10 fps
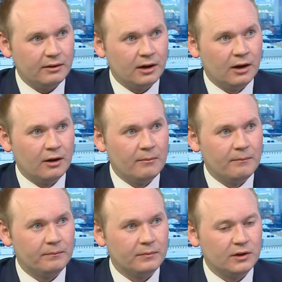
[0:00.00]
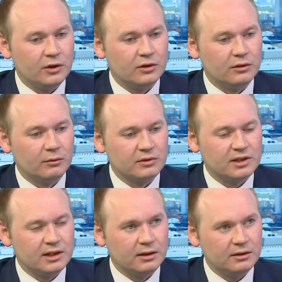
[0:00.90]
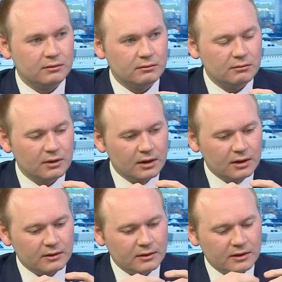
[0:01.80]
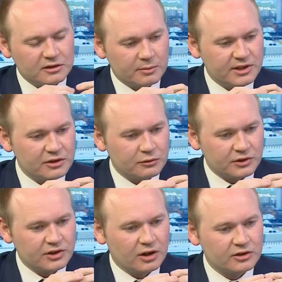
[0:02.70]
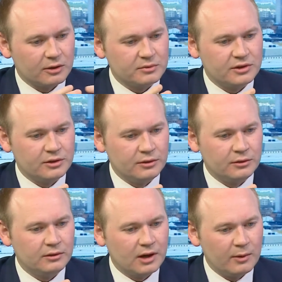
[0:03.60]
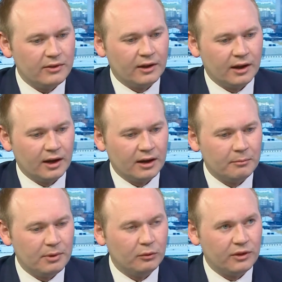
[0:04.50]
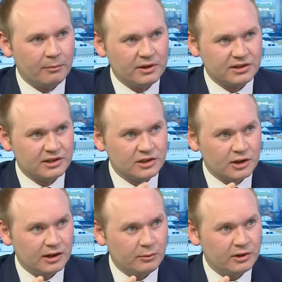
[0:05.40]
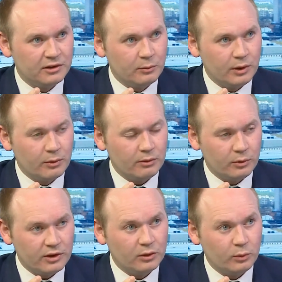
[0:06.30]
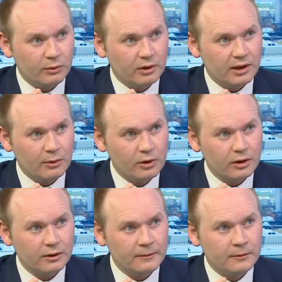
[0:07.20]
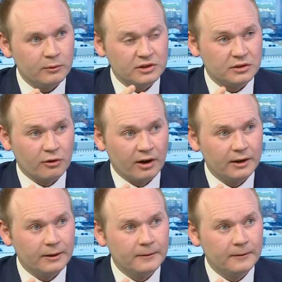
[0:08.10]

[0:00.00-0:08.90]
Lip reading: You can obviously, there's the potential for startups to go in there and build their business internally within the WeWork network, which is great.